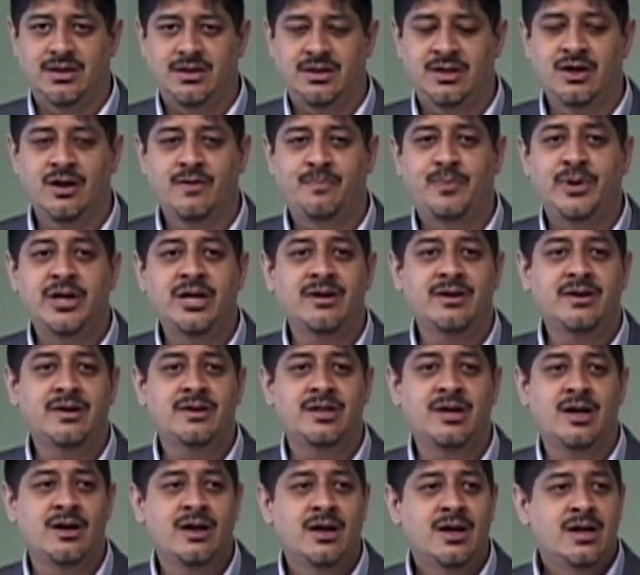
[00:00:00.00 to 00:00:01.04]
Their,
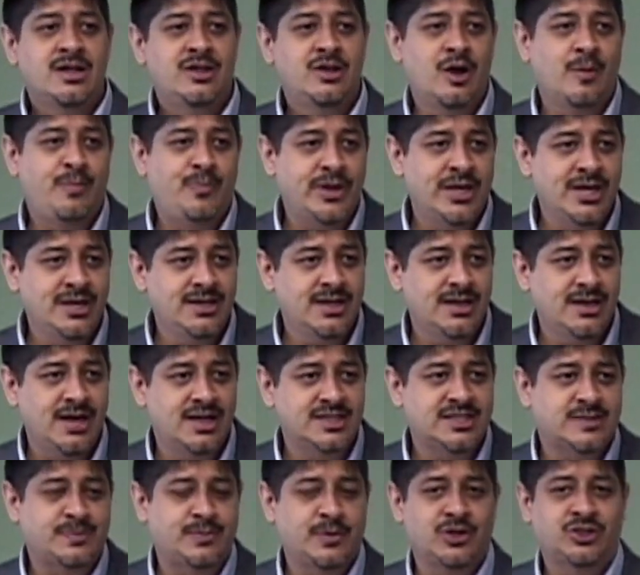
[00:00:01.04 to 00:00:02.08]
their, their opinion
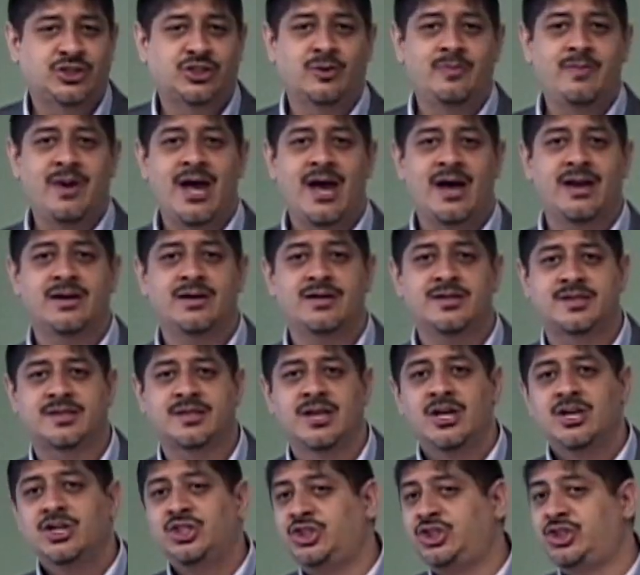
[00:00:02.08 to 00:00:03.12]
on spiritual
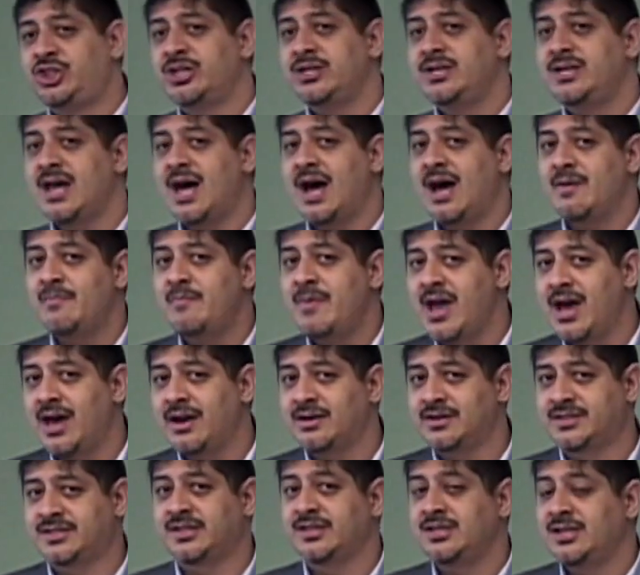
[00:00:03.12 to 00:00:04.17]
matters should not
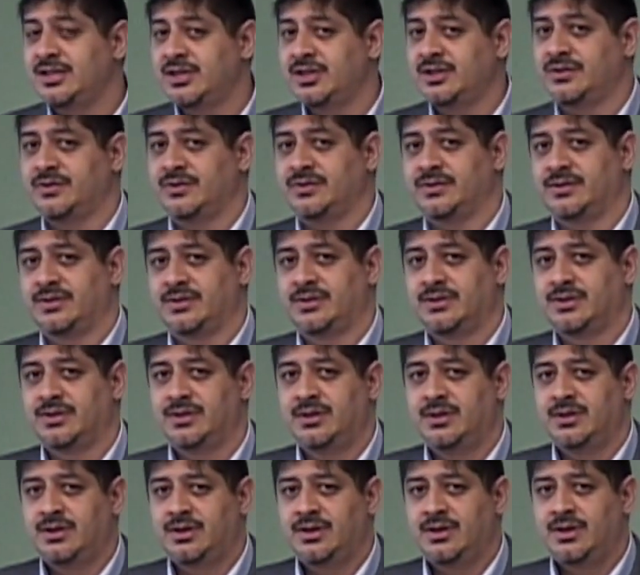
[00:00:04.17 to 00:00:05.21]
matter to you.
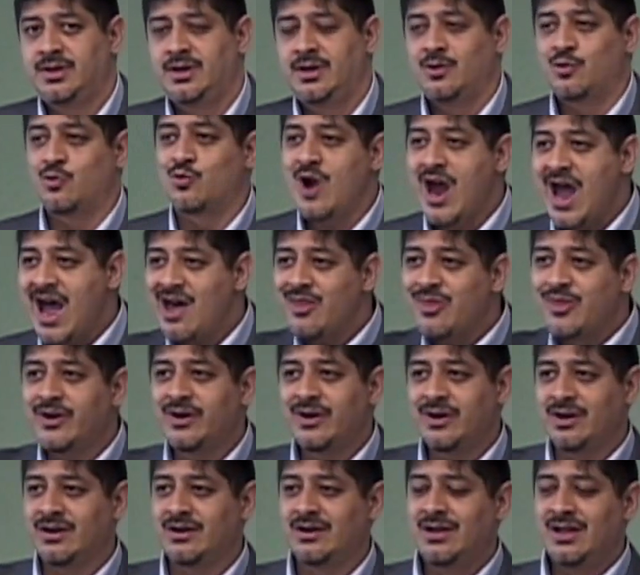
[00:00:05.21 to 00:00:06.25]

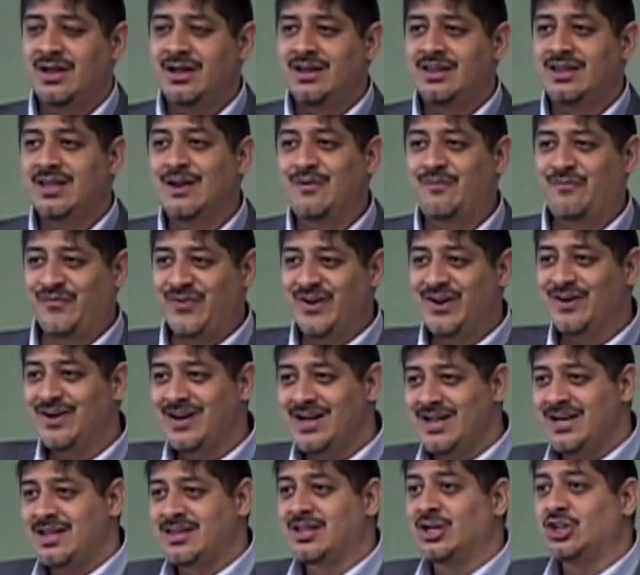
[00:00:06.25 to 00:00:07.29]
Rather than
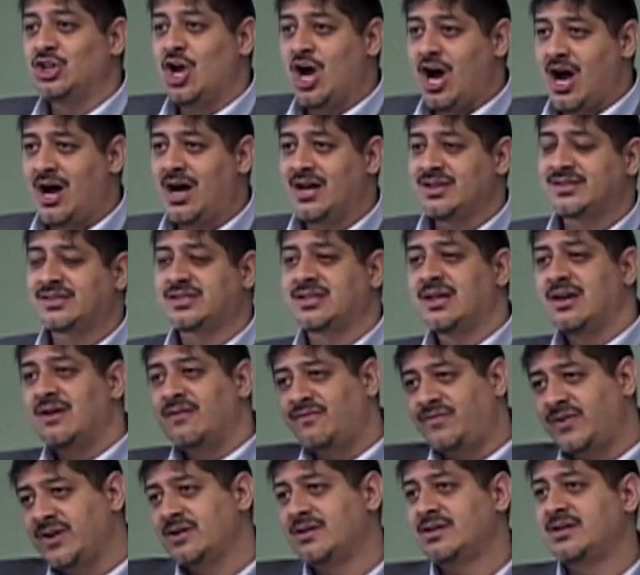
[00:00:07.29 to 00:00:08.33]
fearing the lost,
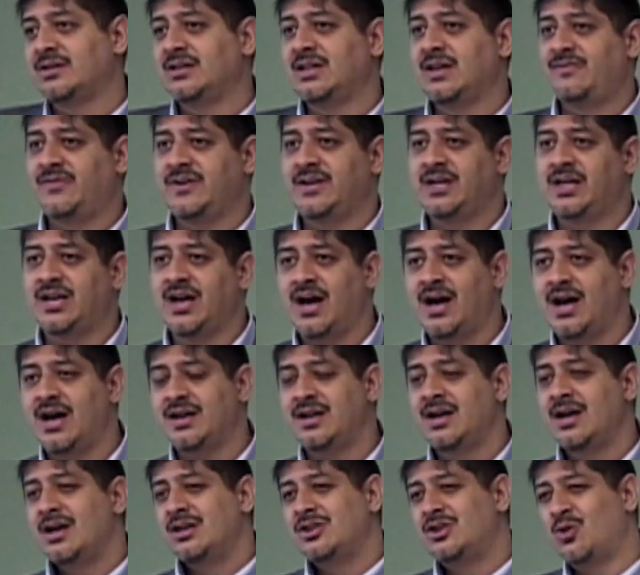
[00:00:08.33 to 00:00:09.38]
fear the living
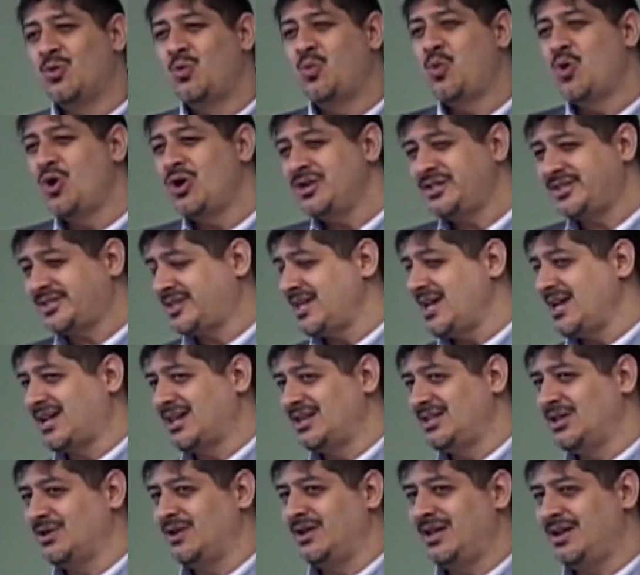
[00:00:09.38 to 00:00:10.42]
God. The worst they
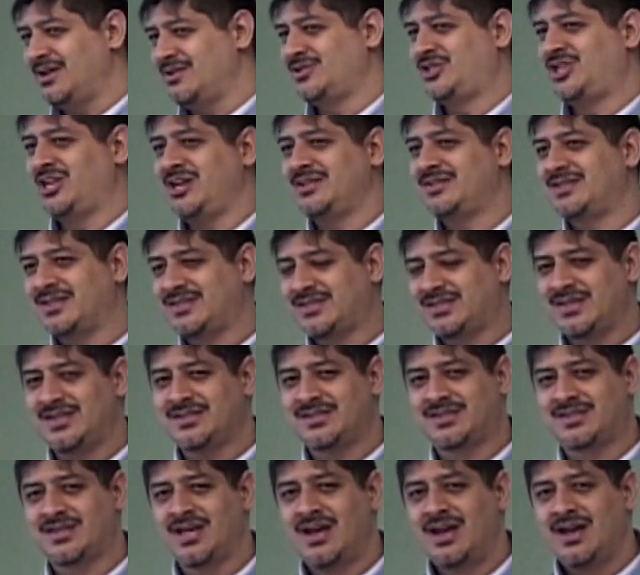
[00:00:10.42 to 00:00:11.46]
can do, and here Jesus
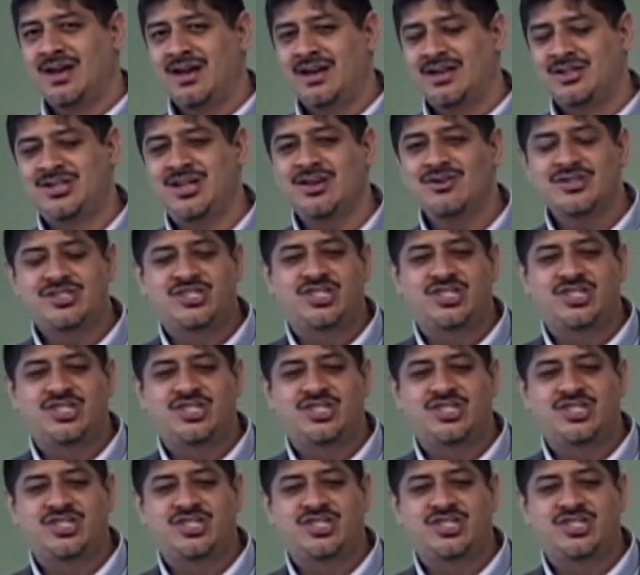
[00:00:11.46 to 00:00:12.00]
is, here